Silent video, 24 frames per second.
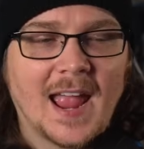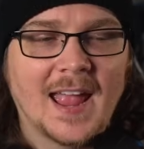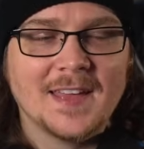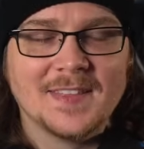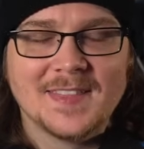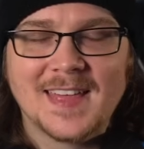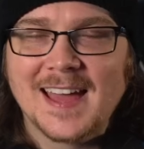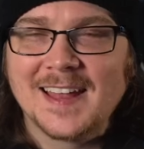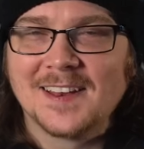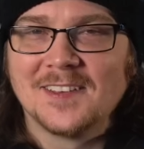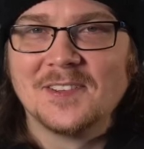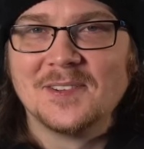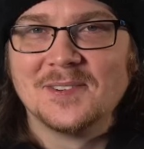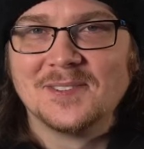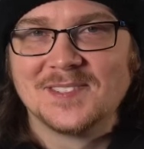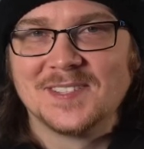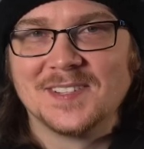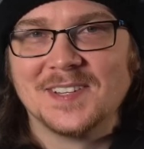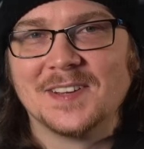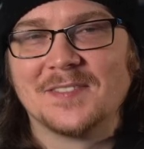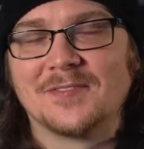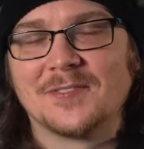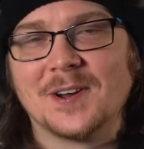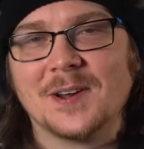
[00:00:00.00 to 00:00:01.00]
And that little
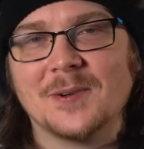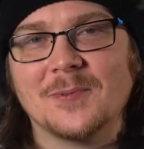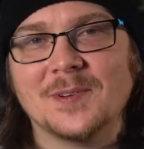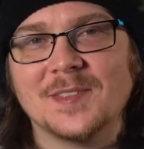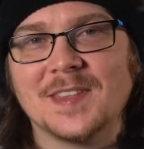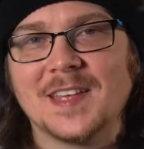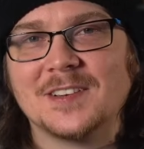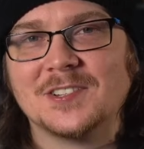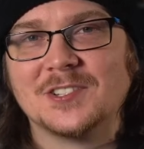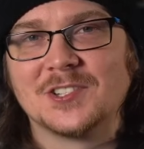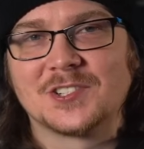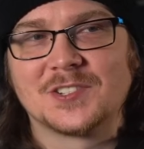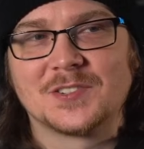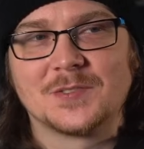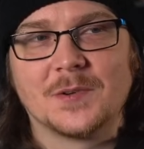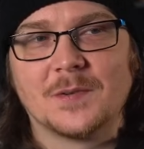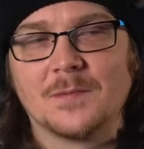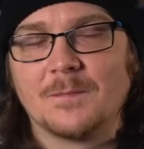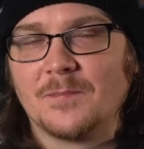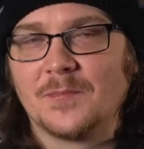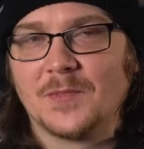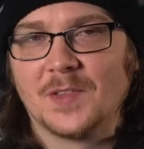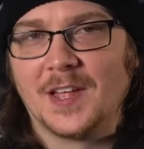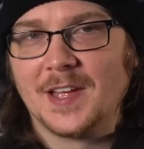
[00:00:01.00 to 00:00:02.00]
delivery when they just,
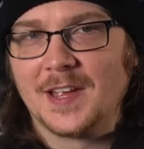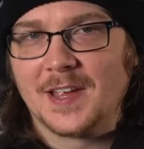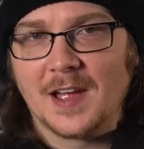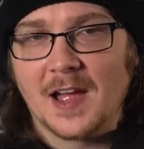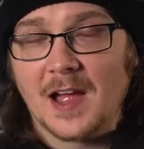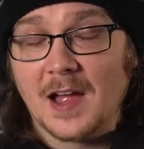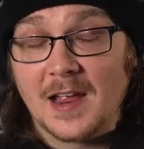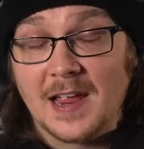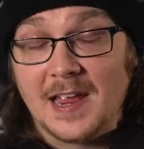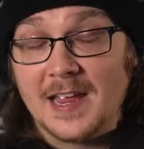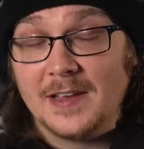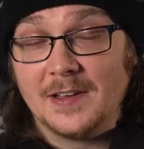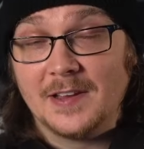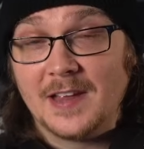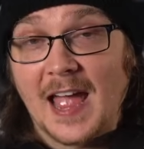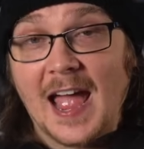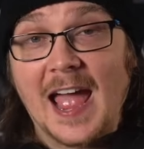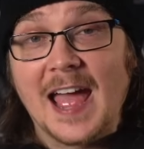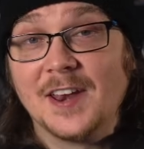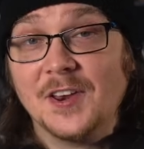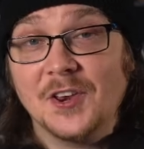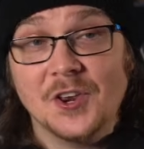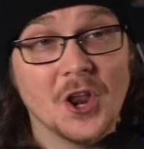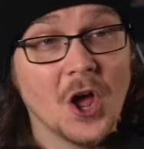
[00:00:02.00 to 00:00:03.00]
like, he
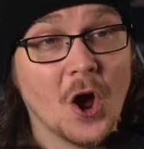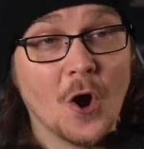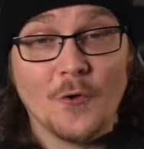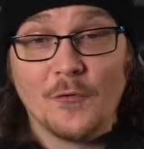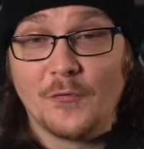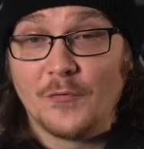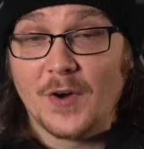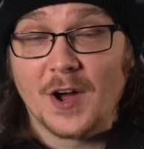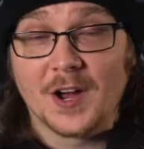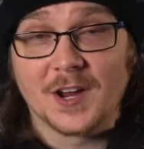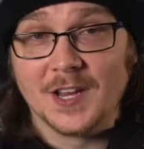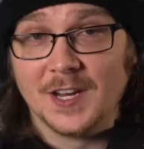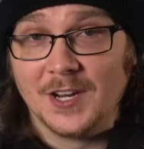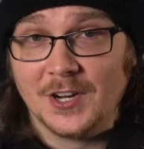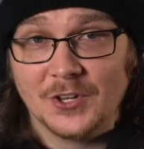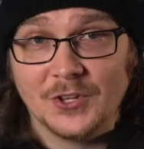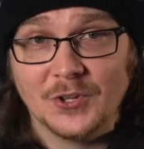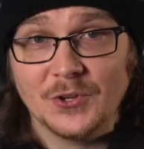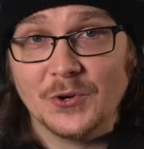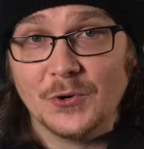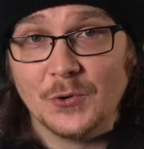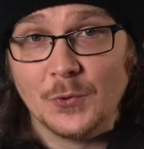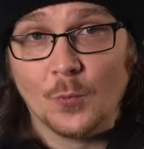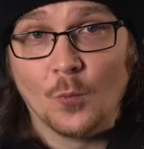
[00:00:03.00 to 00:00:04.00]
had no fucking
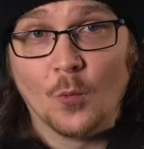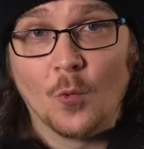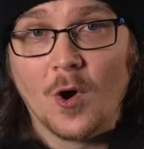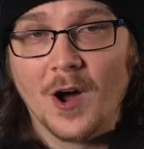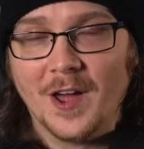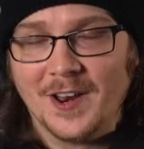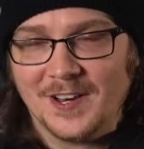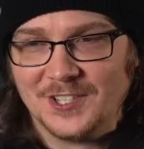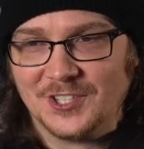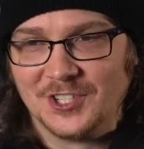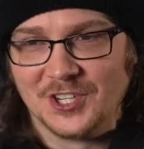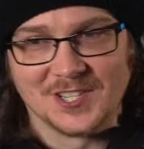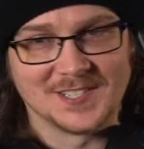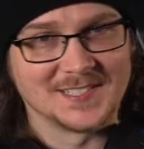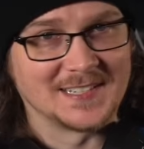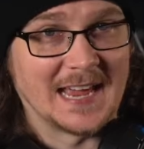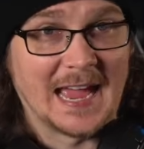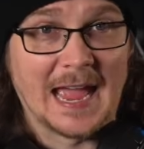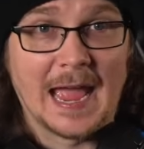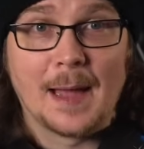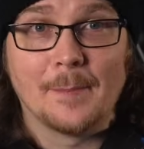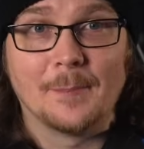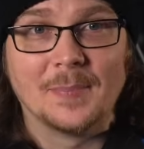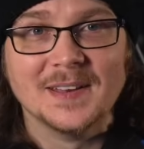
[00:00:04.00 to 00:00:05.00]
clue what just
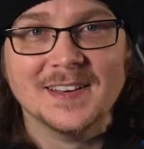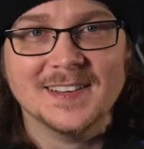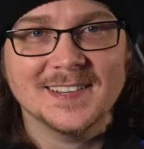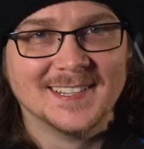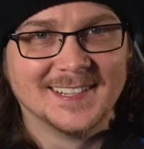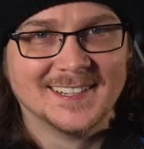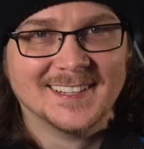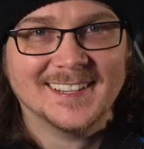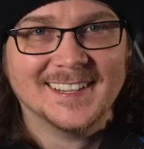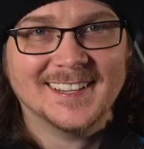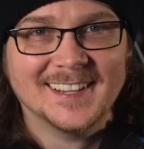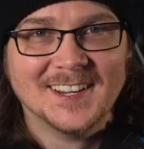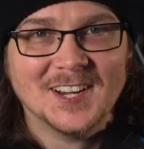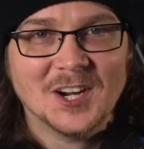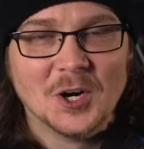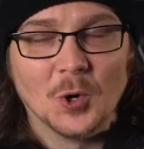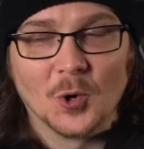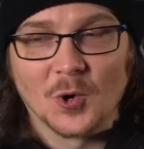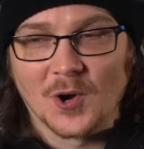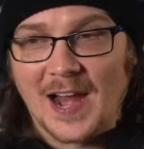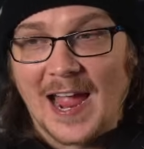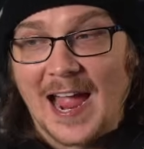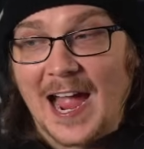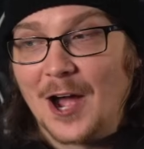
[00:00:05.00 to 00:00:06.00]
happened
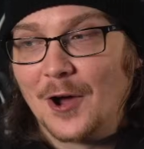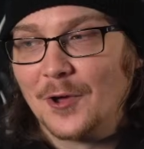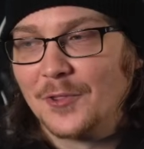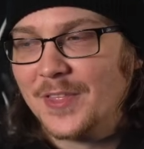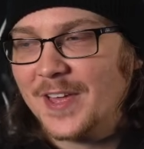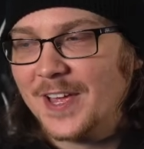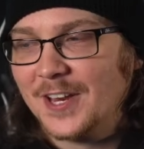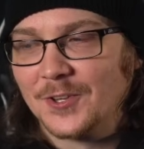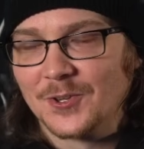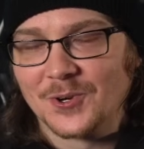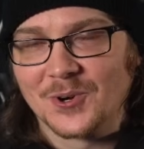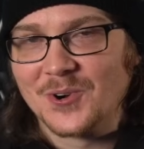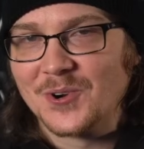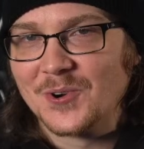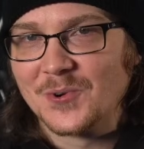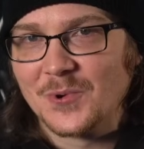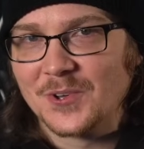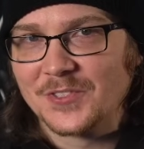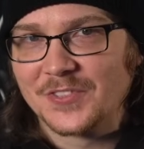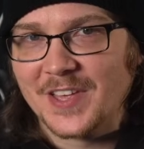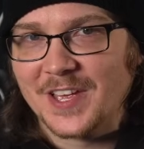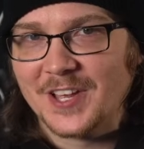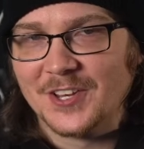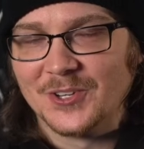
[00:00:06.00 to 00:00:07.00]
or how they learned
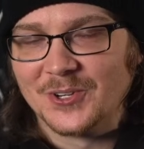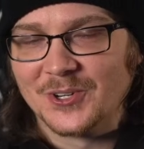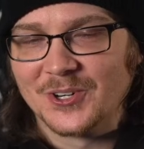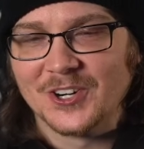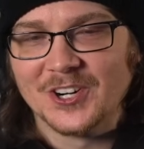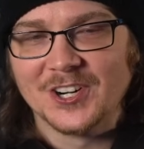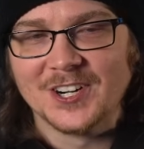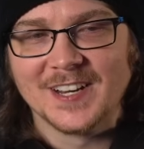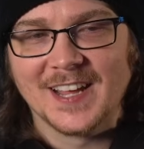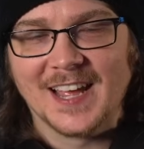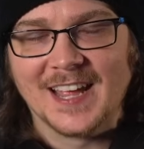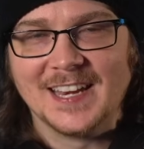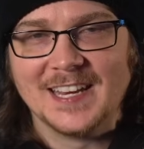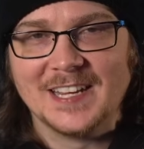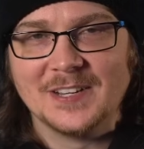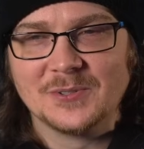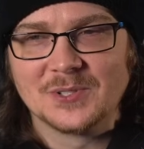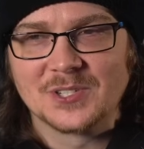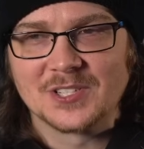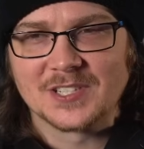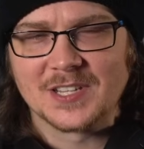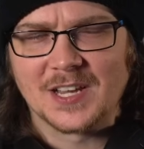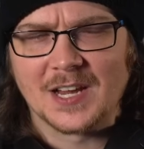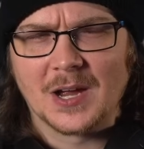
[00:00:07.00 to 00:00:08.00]
what they learned, and he
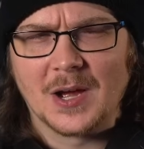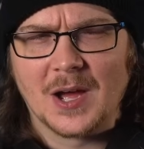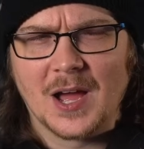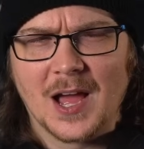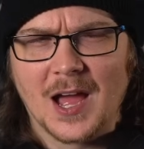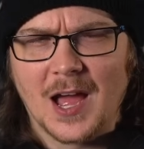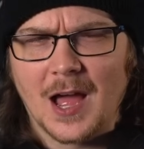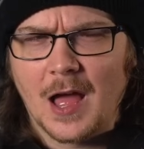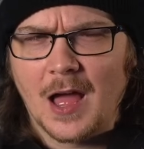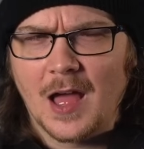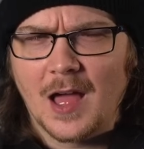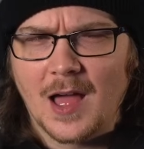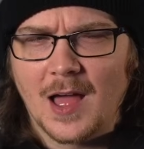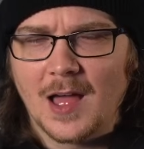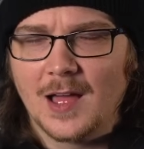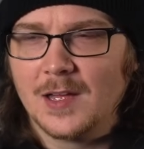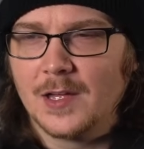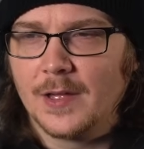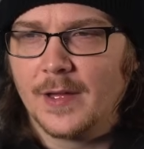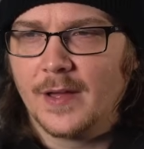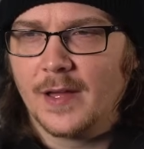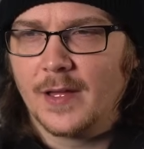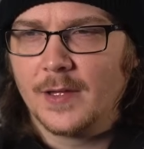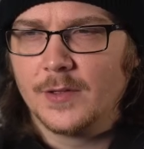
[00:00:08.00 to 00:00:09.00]
was just like,
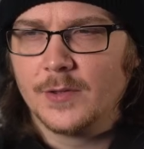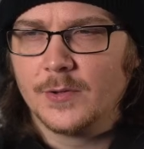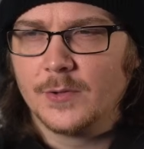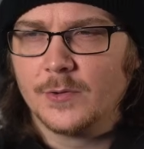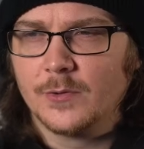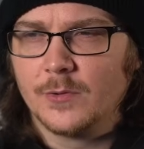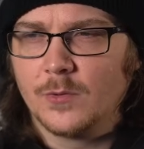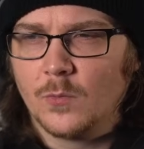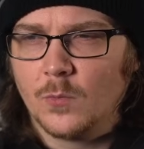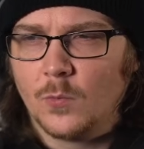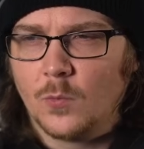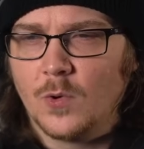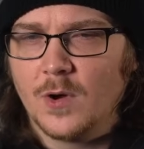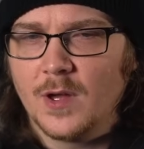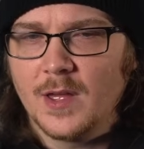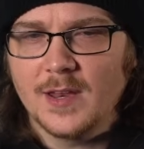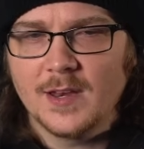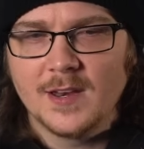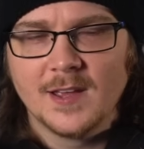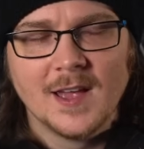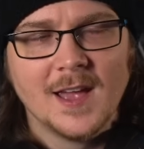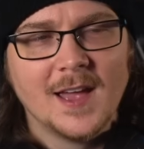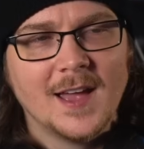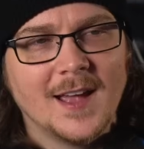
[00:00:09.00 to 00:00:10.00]
what?
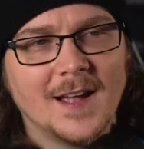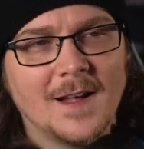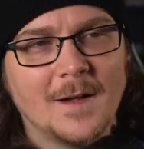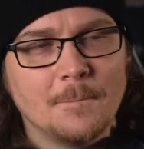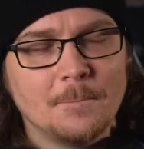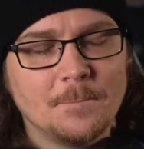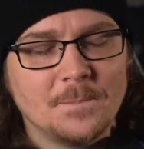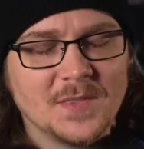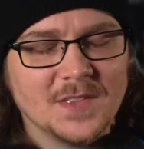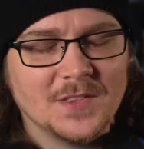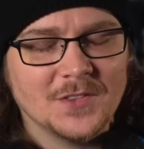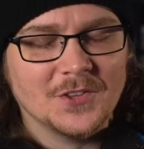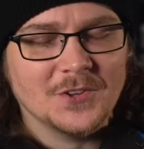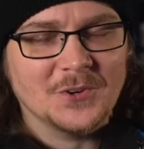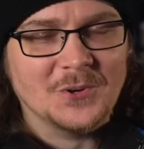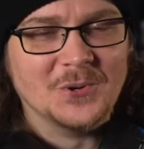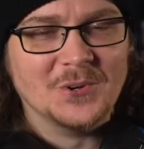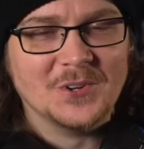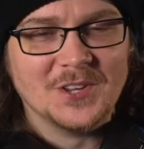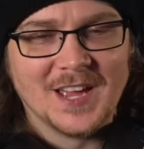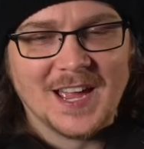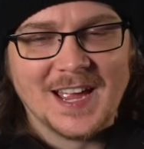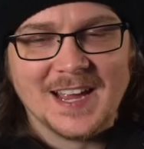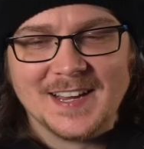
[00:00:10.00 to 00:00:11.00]
And then
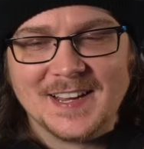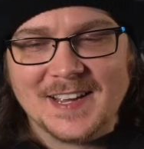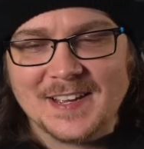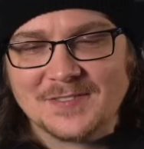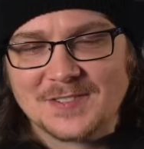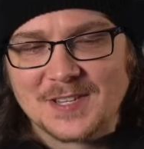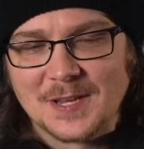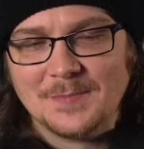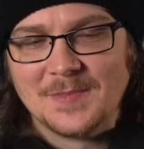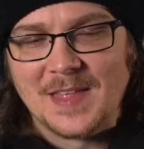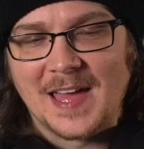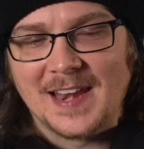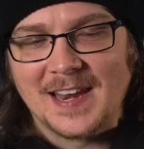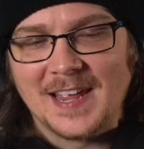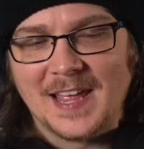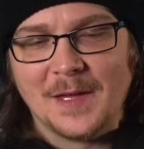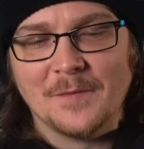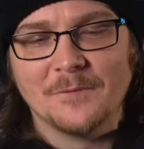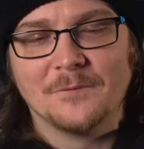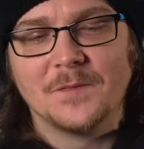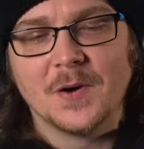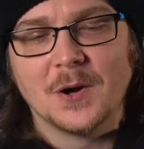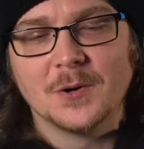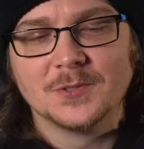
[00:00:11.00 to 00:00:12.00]
Huyang gives him that
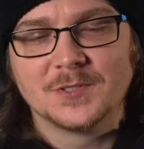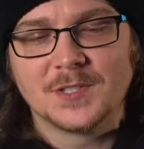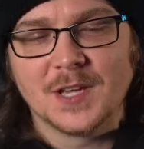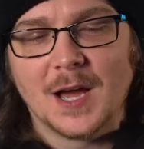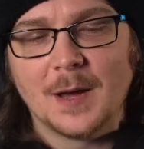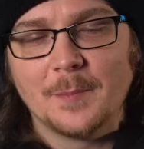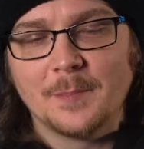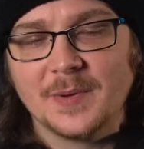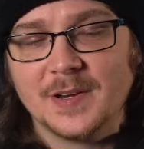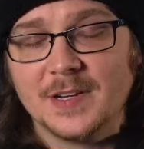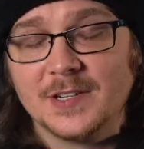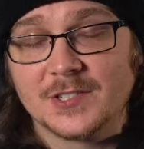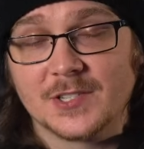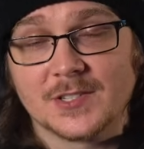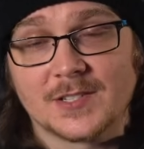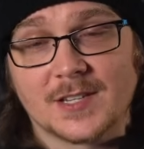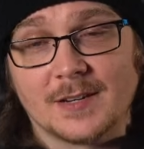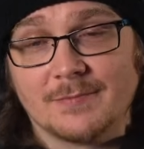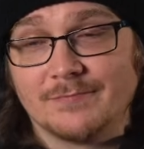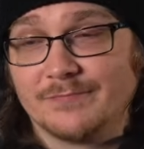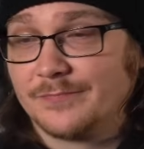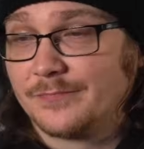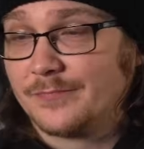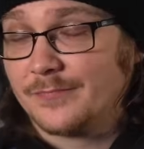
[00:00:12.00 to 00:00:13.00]
info dump, and he's just
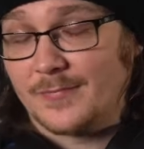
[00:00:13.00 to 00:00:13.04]
like,